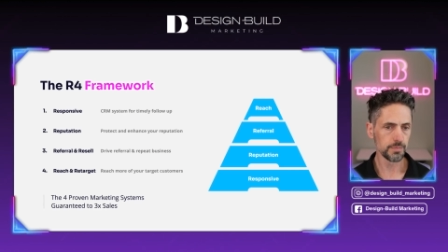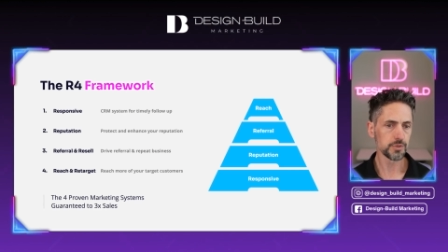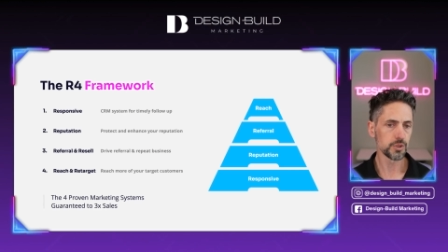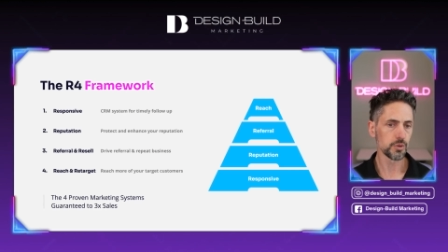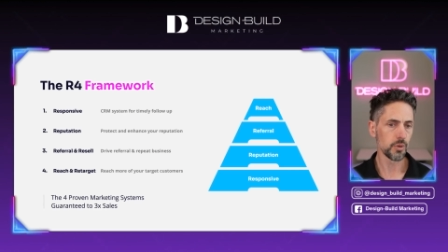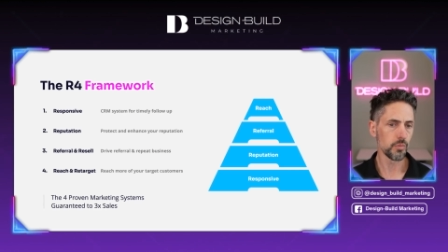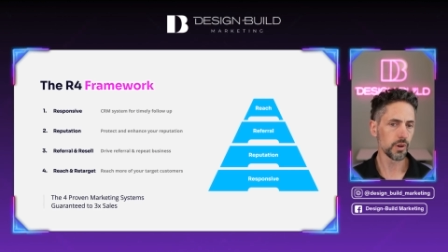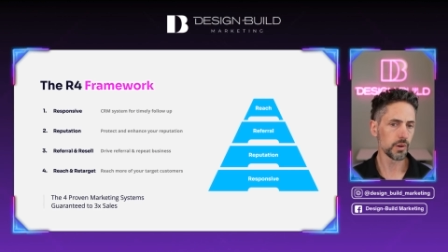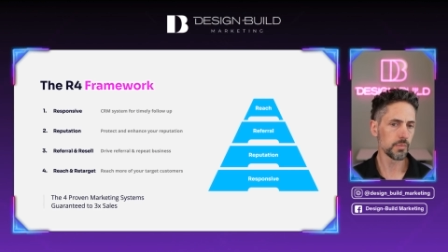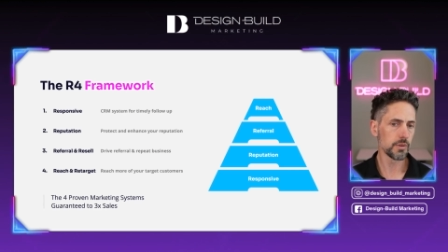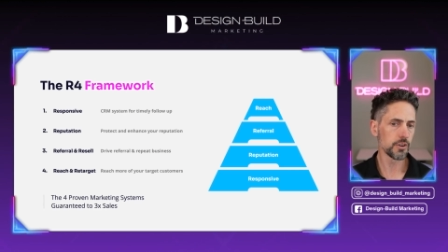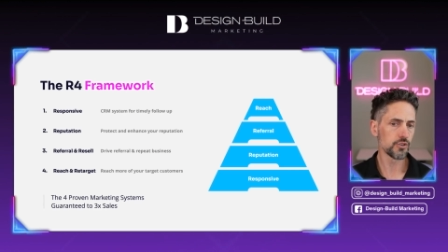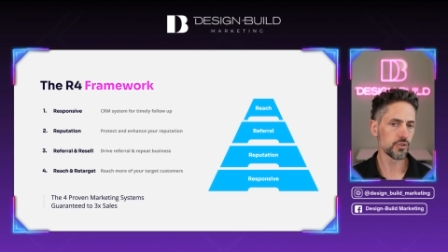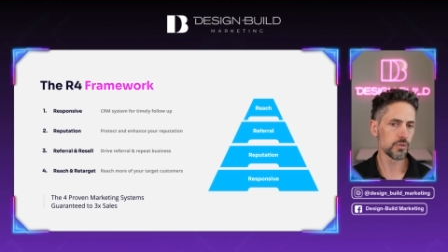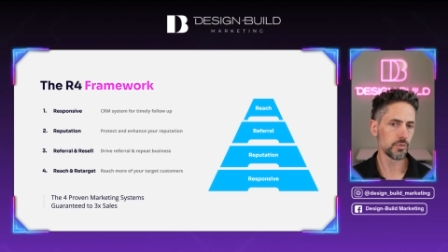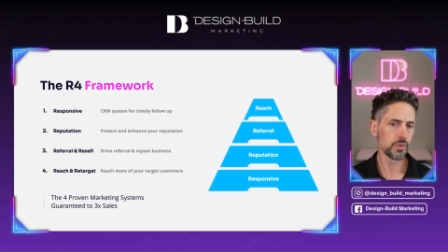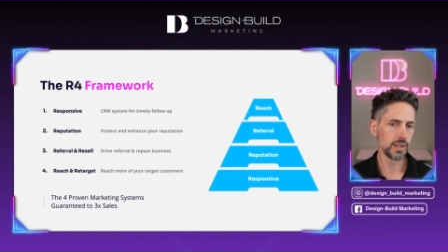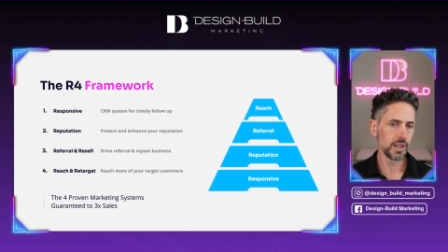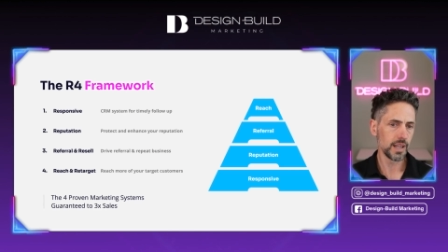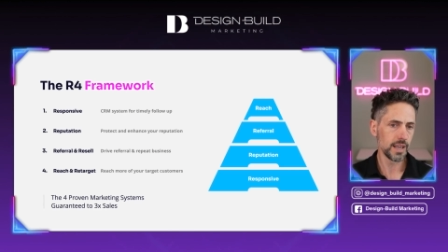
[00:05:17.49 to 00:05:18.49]
So we want to make sure
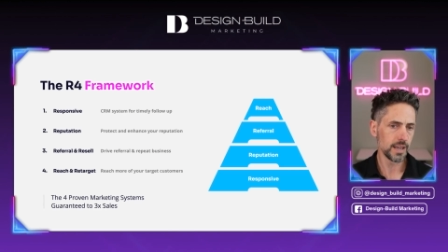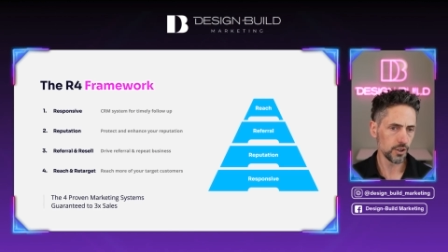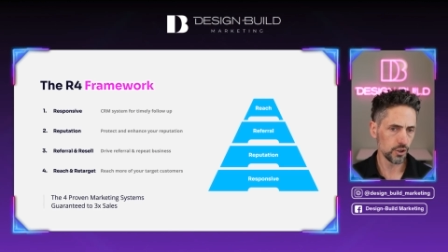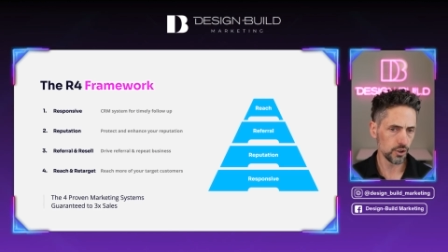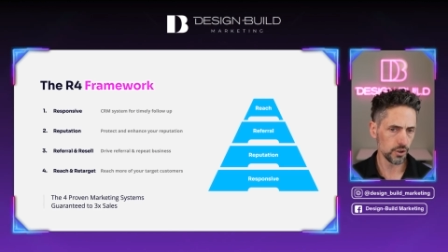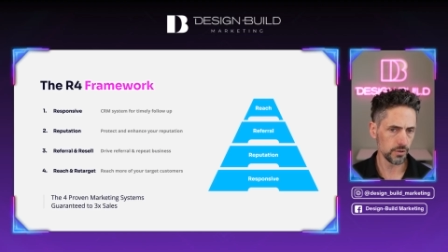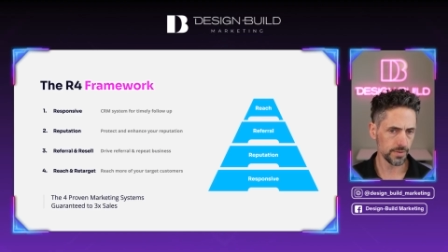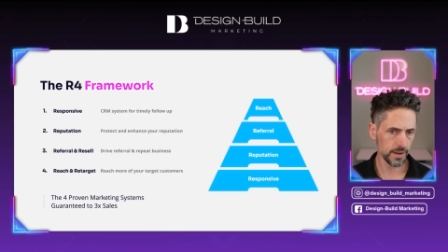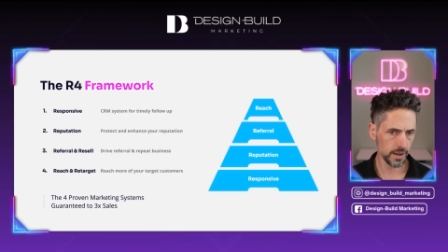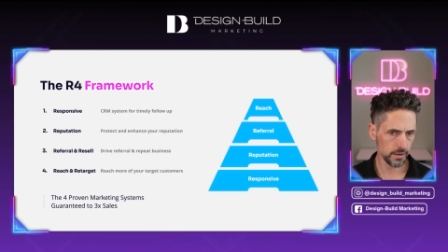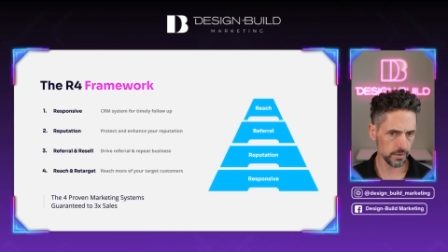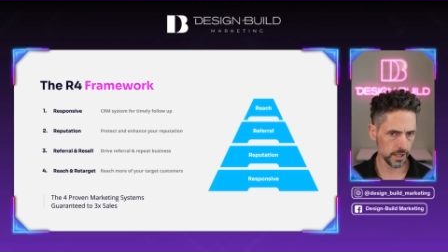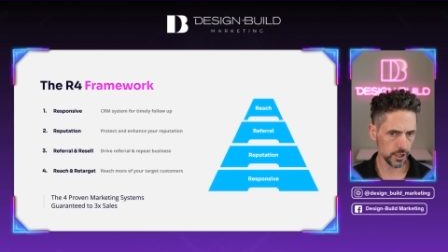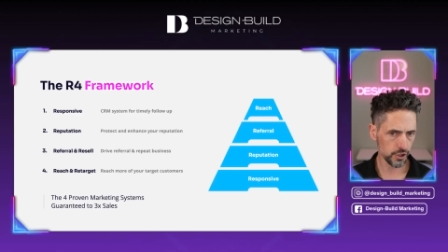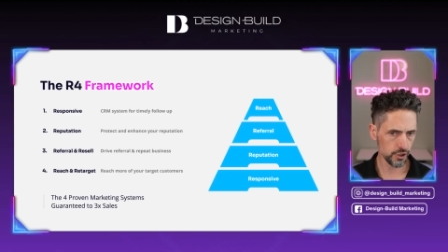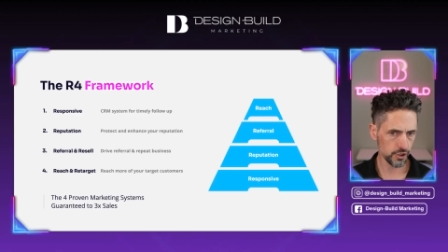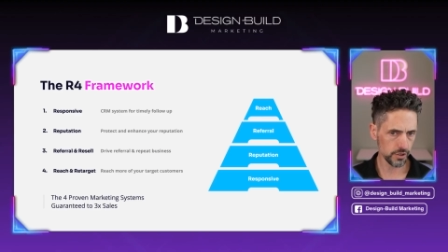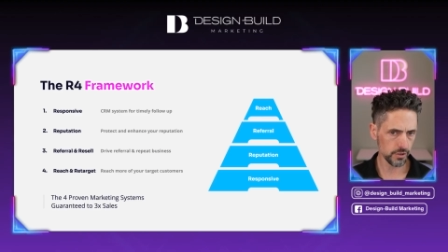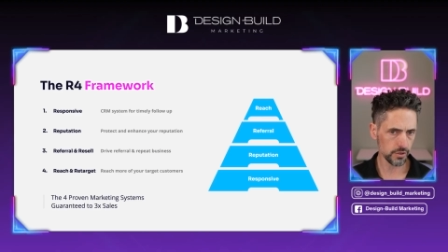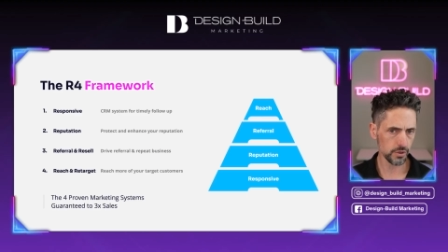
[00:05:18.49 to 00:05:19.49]
we lay a good
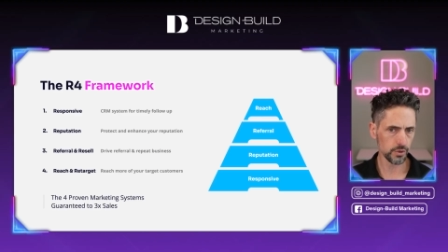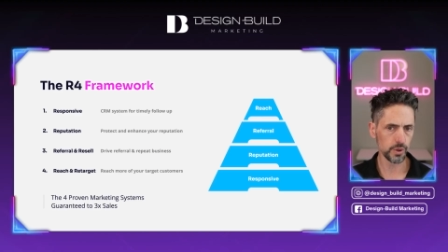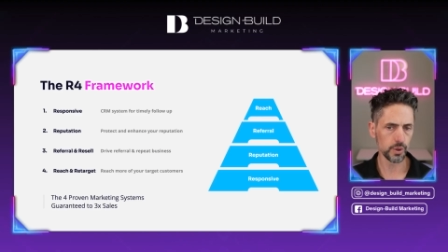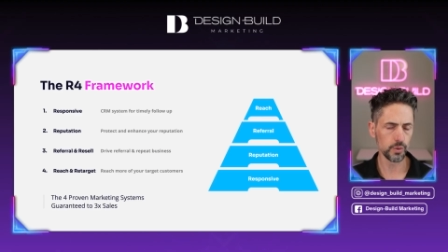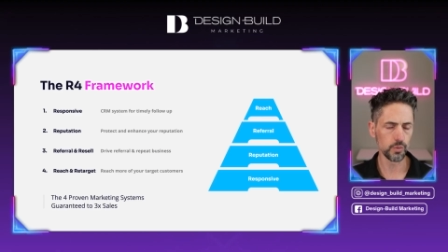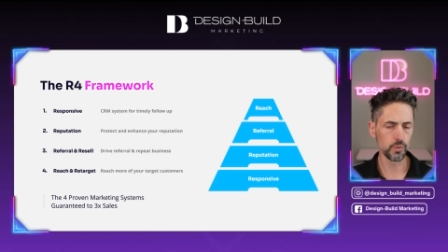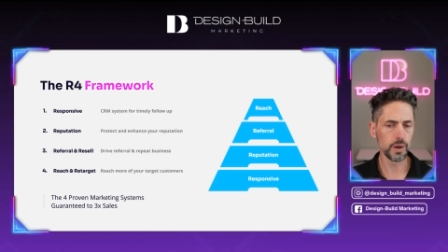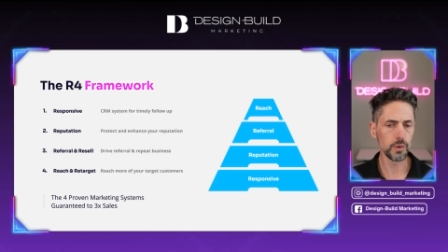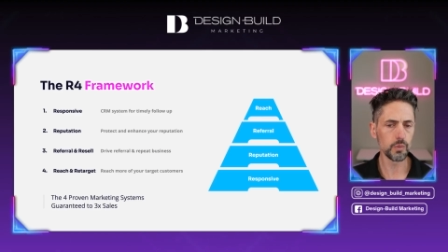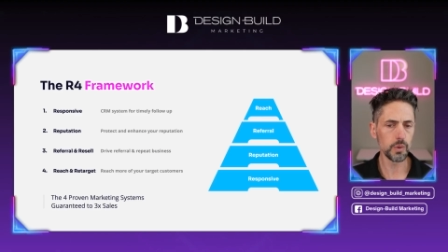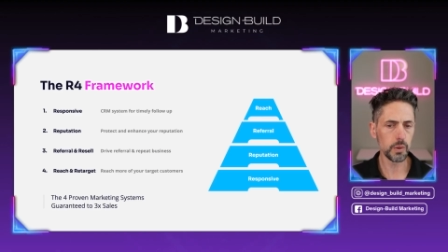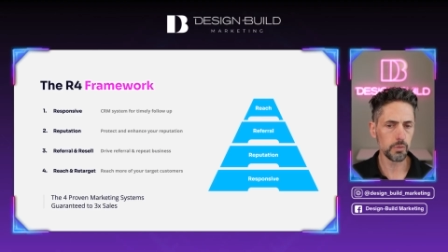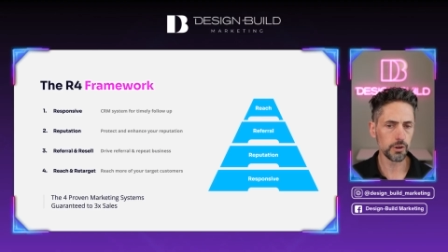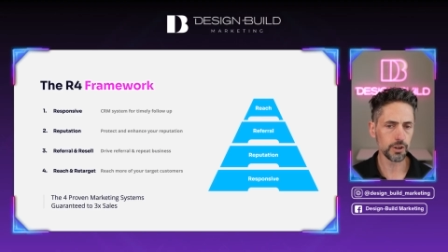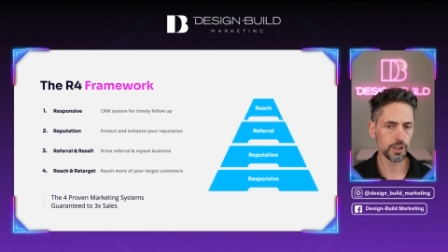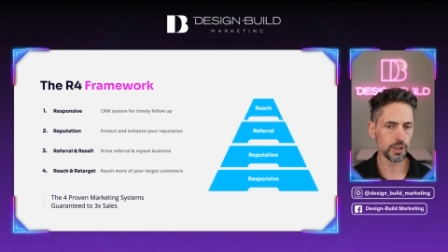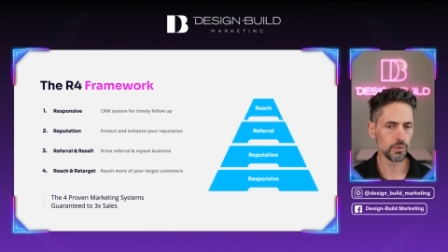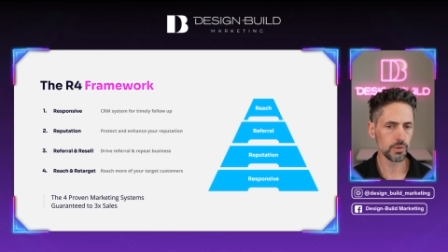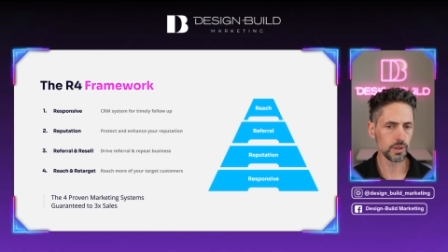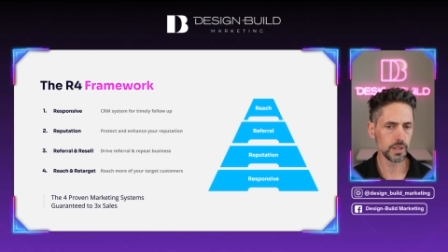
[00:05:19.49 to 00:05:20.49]
foundation so that when we
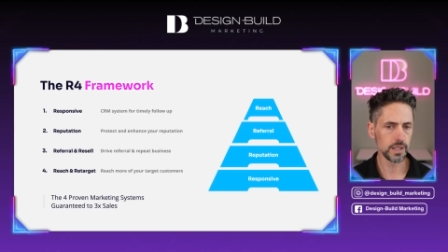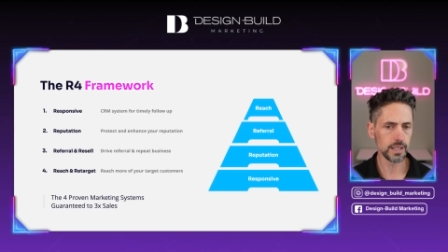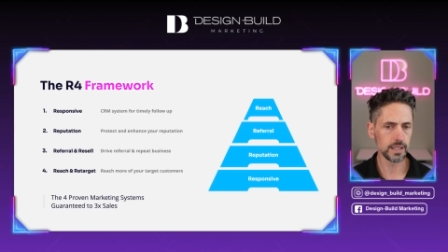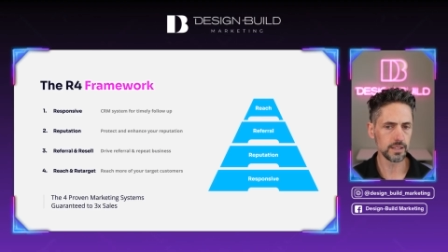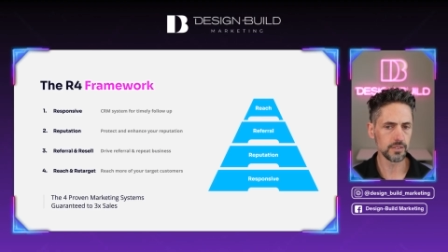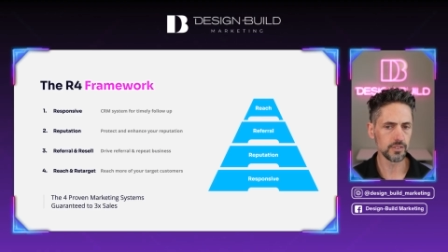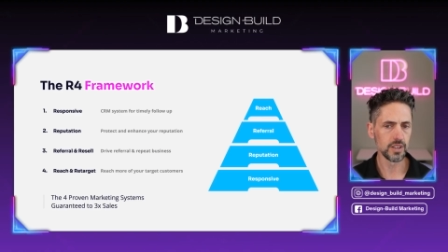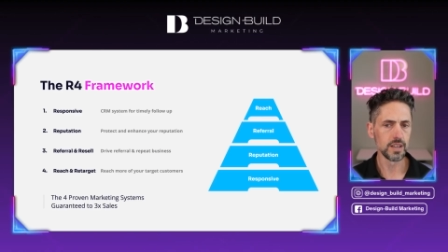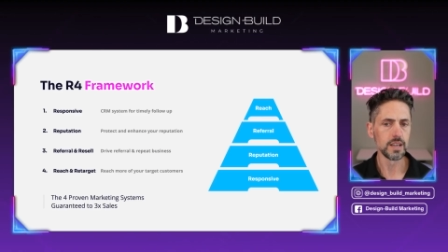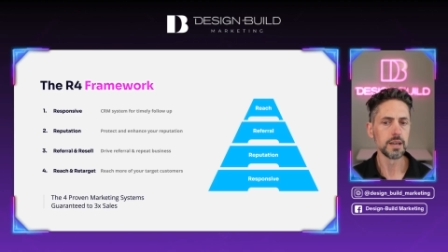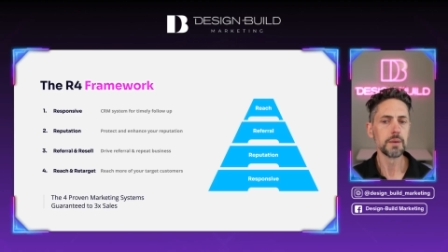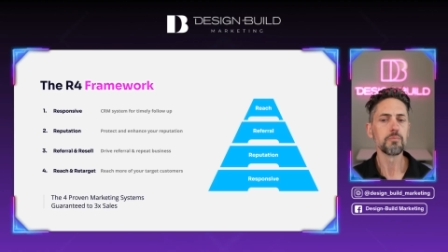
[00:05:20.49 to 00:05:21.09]
bring you leads,